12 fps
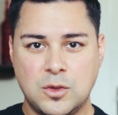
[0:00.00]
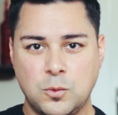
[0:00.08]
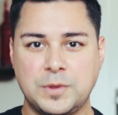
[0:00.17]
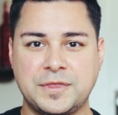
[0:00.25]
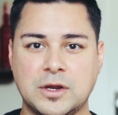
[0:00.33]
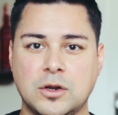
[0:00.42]

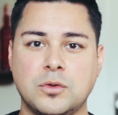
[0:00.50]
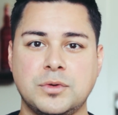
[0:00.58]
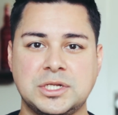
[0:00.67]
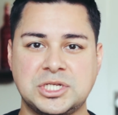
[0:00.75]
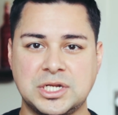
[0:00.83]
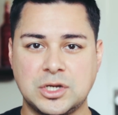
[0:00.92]
with their own
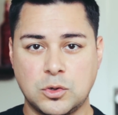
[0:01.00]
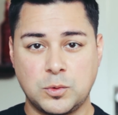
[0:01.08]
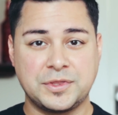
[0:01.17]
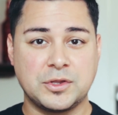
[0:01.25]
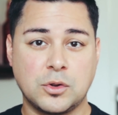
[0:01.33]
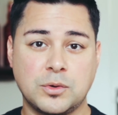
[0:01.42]
agenda or
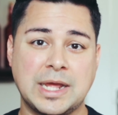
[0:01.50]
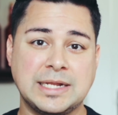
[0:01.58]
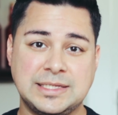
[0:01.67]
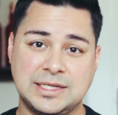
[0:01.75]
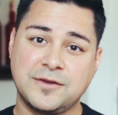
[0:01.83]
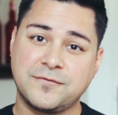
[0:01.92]
with their own
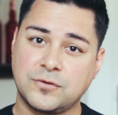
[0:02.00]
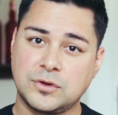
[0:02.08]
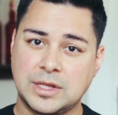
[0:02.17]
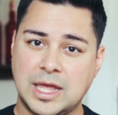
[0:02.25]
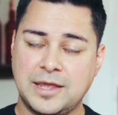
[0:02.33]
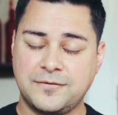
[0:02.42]
idea for
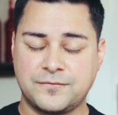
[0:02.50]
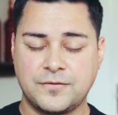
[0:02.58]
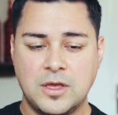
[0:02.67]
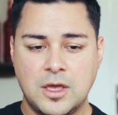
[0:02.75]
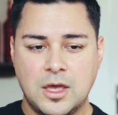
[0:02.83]
life.